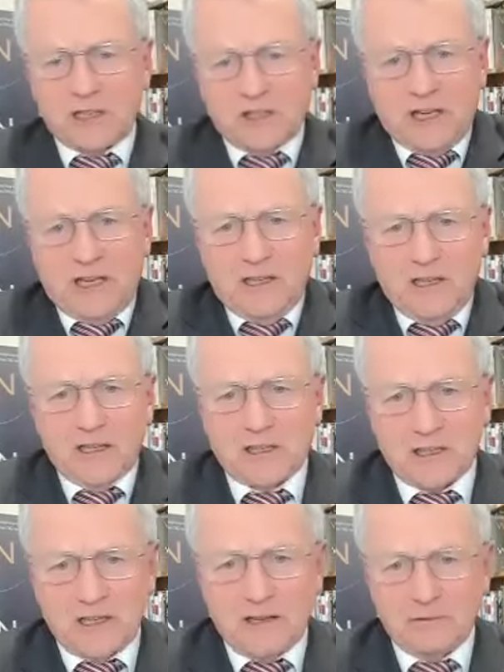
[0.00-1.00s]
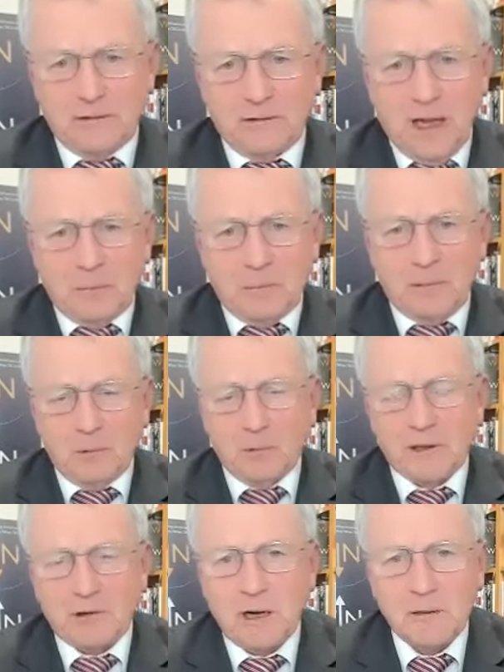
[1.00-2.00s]
They say that people
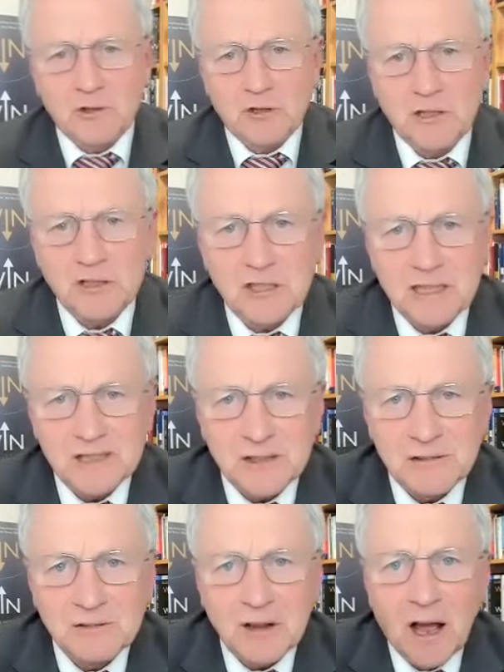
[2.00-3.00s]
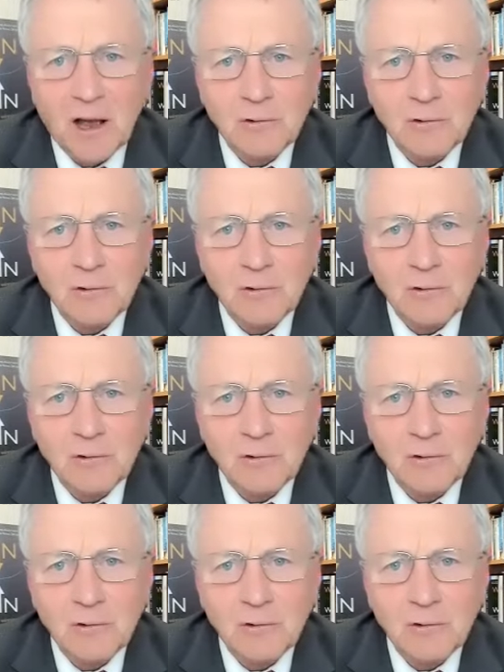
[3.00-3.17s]
with their arms crossed listen